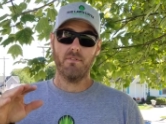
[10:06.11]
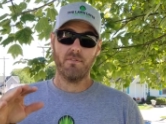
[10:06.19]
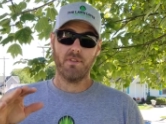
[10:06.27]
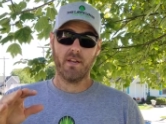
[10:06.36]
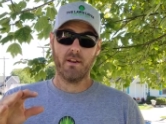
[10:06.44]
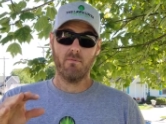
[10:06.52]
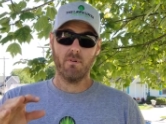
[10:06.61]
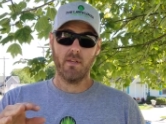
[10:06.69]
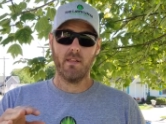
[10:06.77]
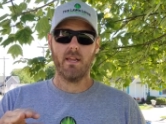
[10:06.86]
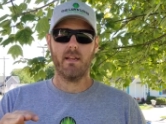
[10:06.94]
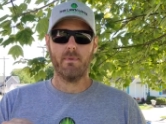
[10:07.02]
thing I really
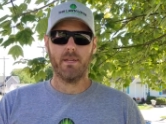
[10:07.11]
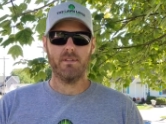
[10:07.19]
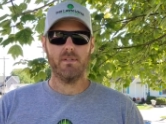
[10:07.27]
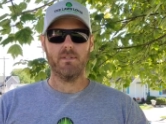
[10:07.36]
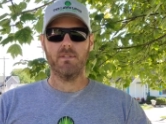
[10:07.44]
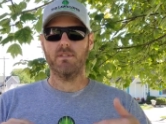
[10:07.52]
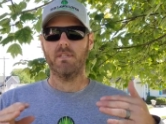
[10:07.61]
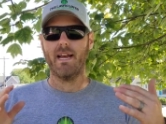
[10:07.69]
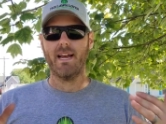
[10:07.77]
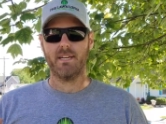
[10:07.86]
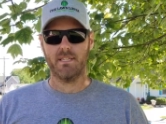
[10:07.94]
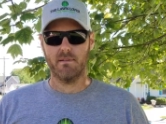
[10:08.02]
like about this is the
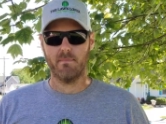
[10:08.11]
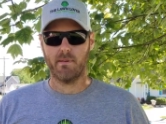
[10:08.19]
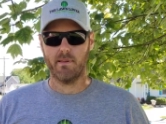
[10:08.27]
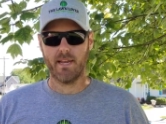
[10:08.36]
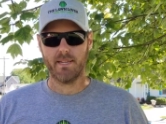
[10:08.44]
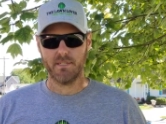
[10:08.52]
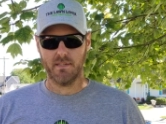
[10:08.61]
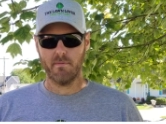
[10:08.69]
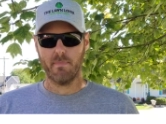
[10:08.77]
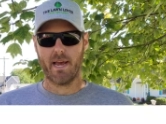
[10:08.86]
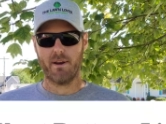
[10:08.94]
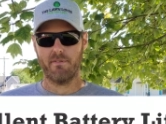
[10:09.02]
excellent
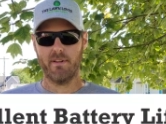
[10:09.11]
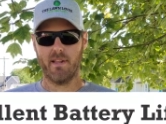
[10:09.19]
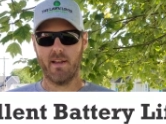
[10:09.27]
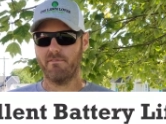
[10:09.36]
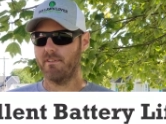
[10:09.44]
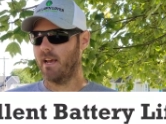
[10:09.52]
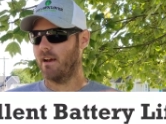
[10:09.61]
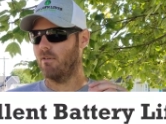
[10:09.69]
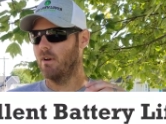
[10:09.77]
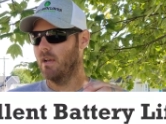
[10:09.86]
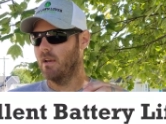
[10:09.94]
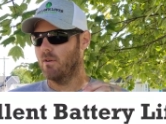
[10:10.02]
battery life. Now,
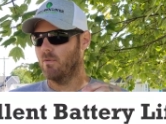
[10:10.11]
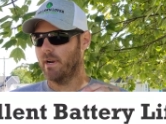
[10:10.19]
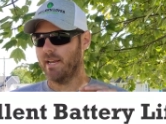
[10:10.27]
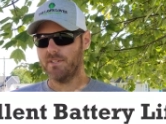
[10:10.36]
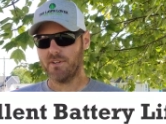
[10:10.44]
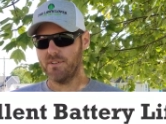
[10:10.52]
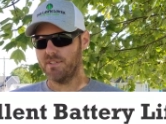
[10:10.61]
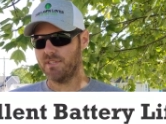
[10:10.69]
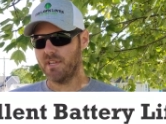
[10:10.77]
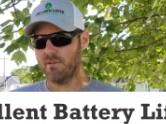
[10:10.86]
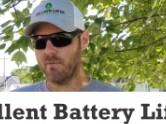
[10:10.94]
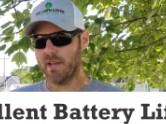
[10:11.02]
when I saw this
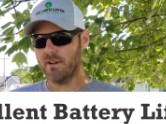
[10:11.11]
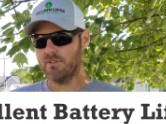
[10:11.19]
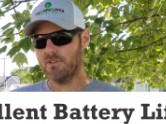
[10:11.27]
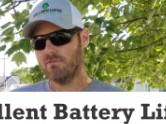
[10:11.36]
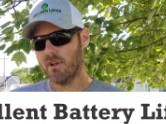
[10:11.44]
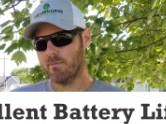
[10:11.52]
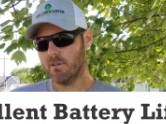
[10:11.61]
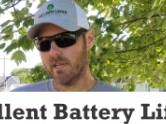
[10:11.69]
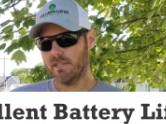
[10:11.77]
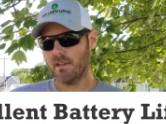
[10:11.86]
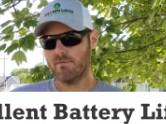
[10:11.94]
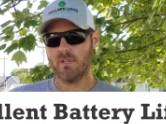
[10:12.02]
thing ran on 2
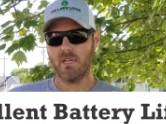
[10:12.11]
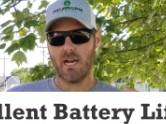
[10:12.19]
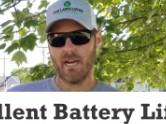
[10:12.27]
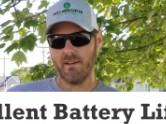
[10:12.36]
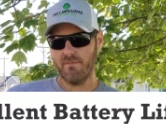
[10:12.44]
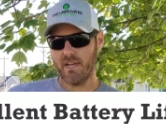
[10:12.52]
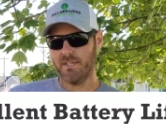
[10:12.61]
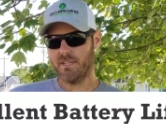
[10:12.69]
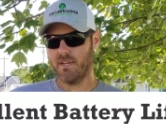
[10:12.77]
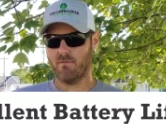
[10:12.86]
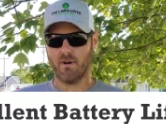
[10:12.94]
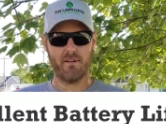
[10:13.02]
AA's, I was kind of
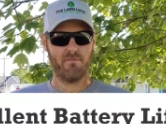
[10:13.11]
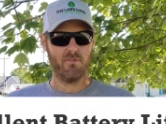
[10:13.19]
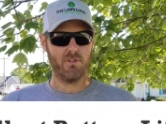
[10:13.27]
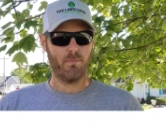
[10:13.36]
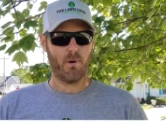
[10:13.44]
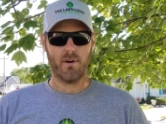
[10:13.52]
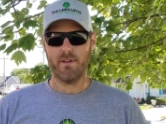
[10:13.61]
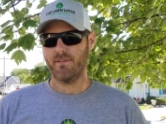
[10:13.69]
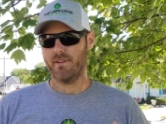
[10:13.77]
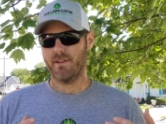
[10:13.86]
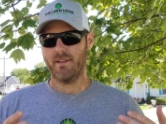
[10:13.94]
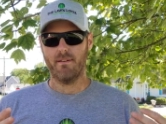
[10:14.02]
hesitant when I first bought it,
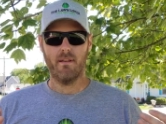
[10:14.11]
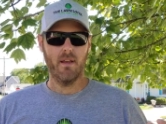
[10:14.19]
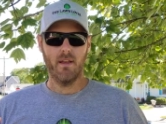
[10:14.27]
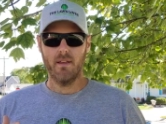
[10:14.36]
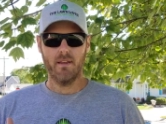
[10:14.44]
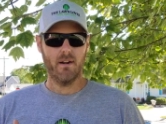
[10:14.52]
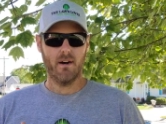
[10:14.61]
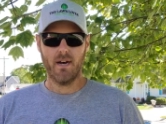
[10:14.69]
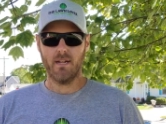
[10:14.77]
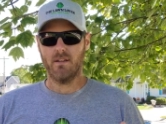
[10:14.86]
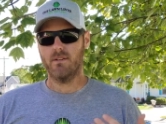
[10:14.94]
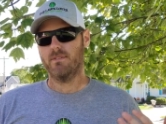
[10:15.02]
thinking, you know,
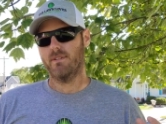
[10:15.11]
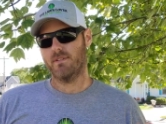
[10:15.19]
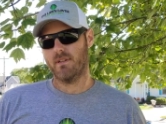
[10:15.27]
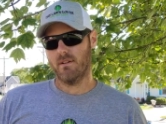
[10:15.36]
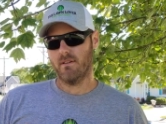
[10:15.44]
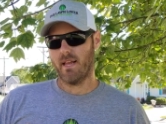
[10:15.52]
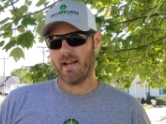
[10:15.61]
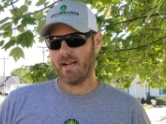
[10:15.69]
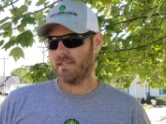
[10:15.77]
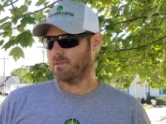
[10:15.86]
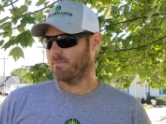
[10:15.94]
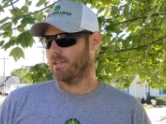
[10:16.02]
how long is this going to
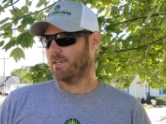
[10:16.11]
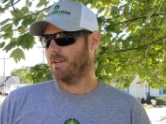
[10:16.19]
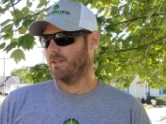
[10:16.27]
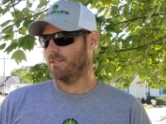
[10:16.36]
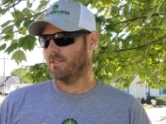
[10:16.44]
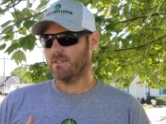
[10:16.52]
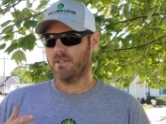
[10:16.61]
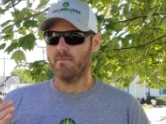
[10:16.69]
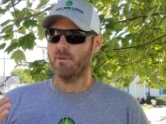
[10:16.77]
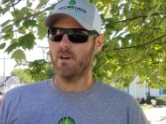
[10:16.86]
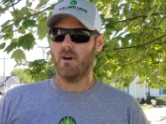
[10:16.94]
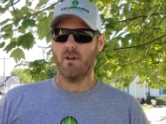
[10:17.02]
last? Because it's going to
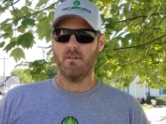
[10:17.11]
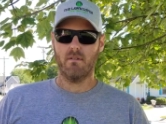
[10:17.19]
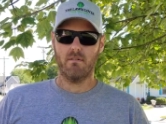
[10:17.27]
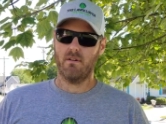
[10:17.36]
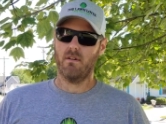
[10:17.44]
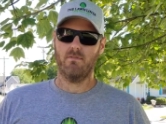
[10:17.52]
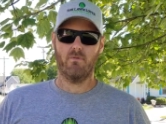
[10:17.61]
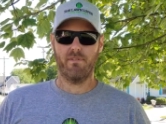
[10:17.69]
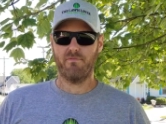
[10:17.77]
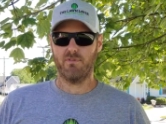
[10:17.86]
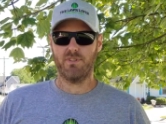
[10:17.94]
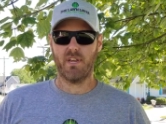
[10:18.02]
be on
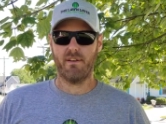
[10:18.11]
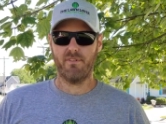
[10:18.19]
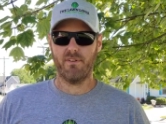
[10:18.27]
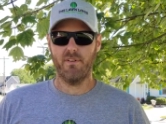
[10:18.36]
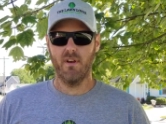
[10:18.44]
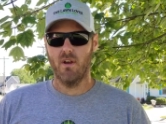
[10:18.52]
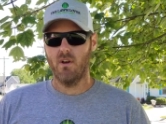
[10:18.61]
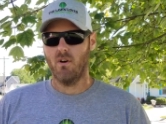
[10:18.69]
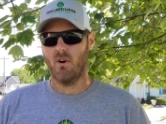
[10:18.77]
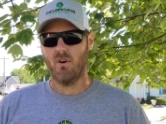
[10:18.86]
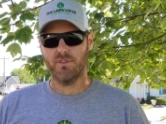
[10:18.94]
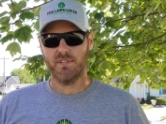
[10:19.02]
24/7
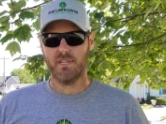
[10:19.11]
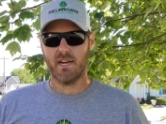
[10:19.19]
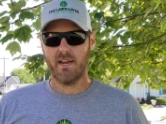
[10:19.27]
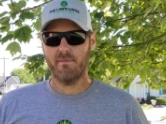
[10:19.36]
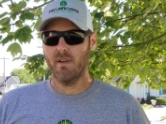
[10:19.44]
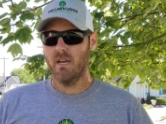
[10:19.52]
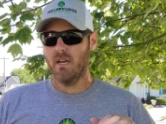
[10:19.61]
all the time.